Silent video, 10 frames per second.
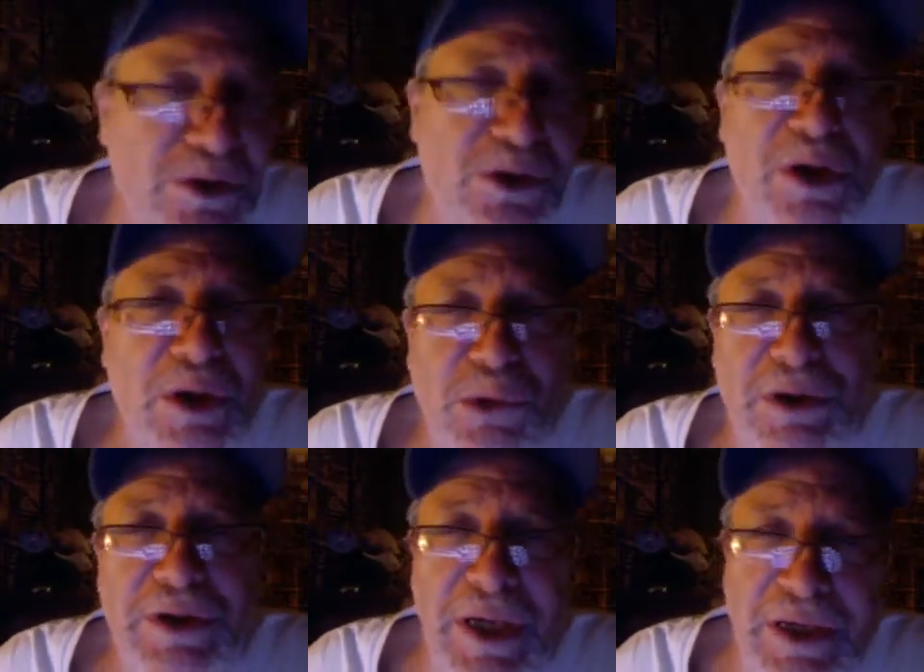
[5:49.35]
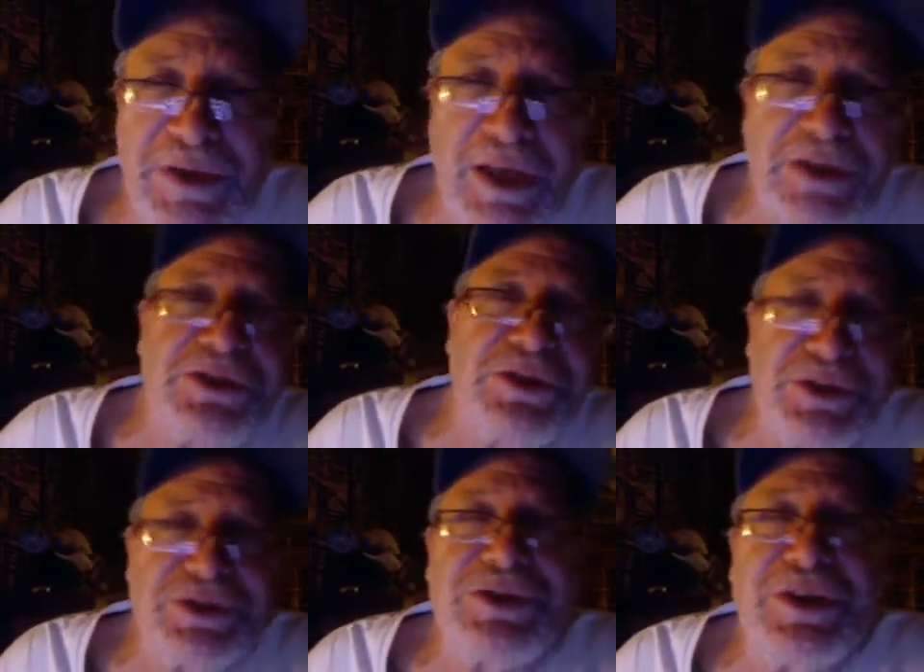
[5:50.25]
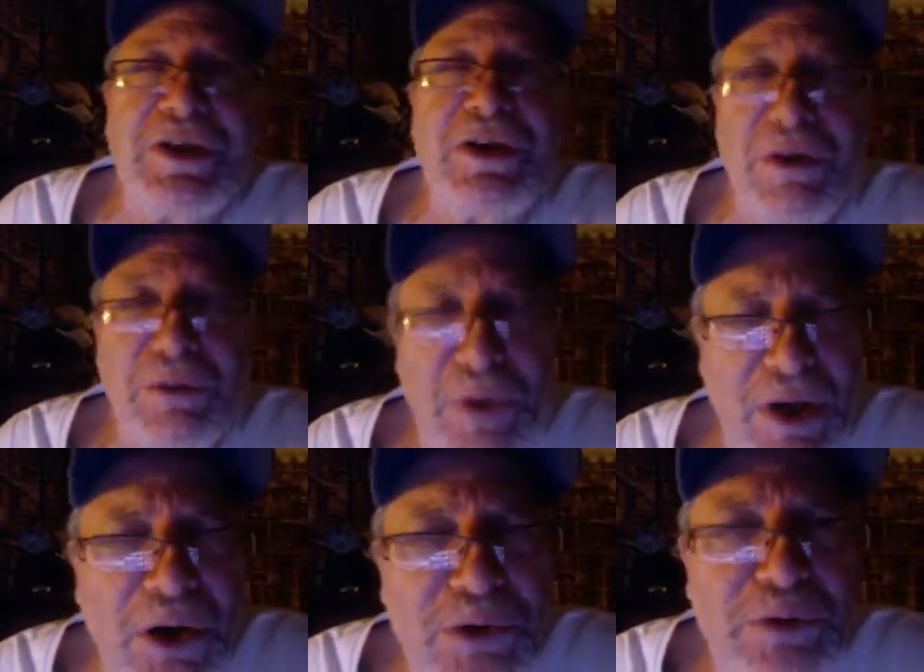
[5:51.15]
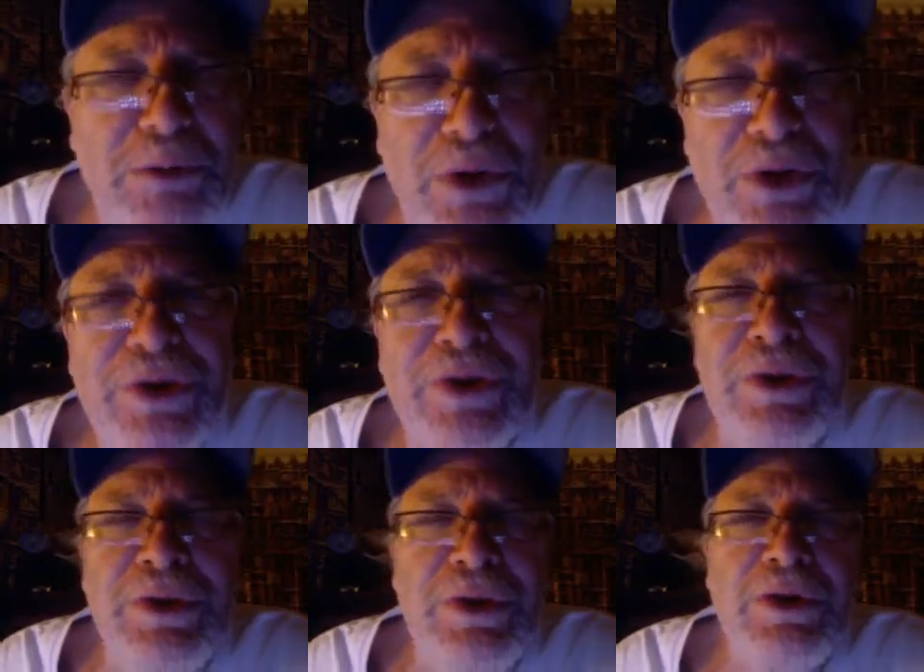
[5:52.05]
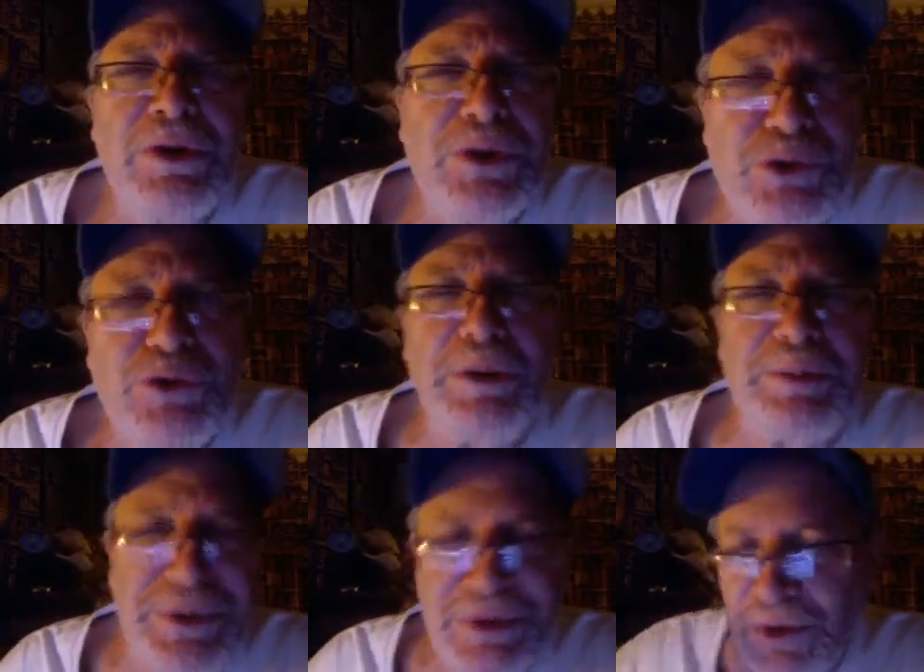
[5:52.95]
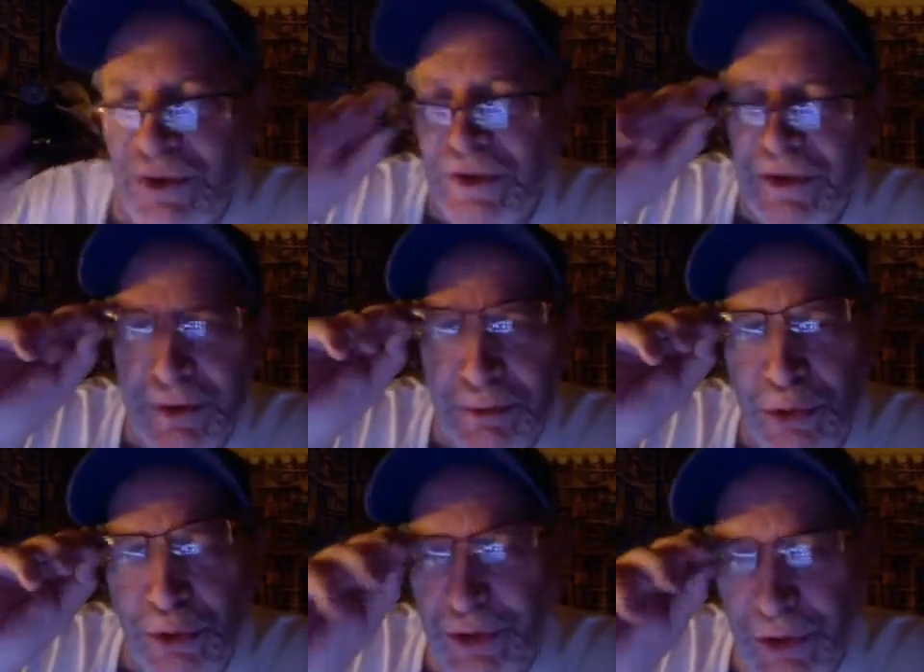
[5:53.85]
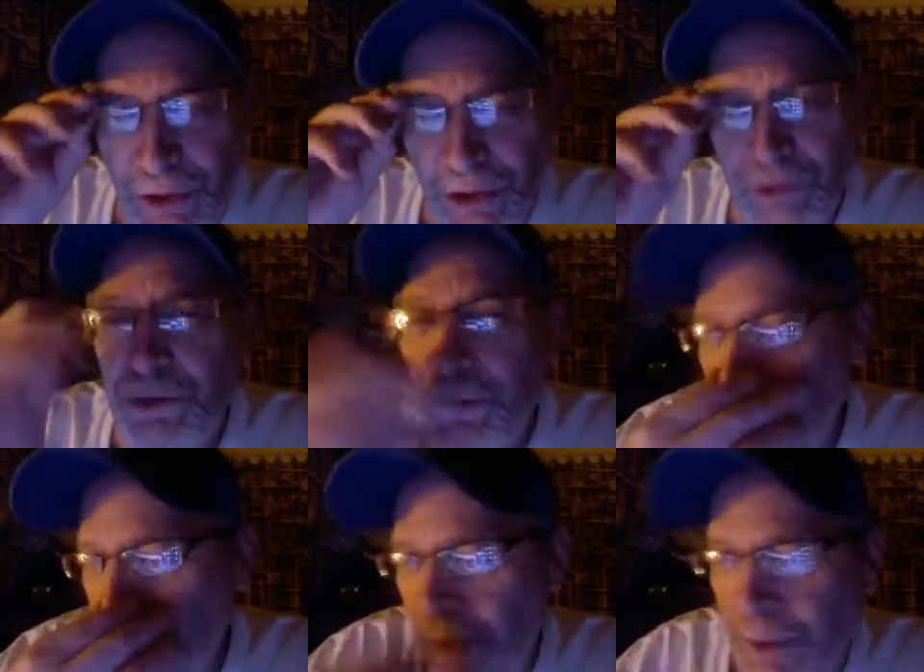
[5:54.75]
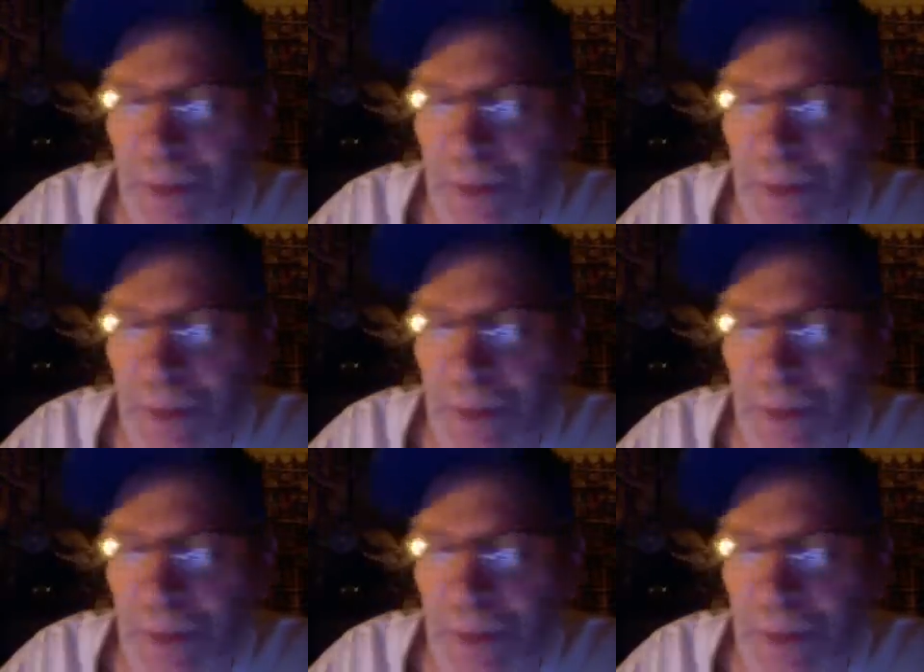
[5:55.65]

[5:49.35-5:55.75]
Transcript: You know, I really hate that statistic of 100 million trips per year. 100 million.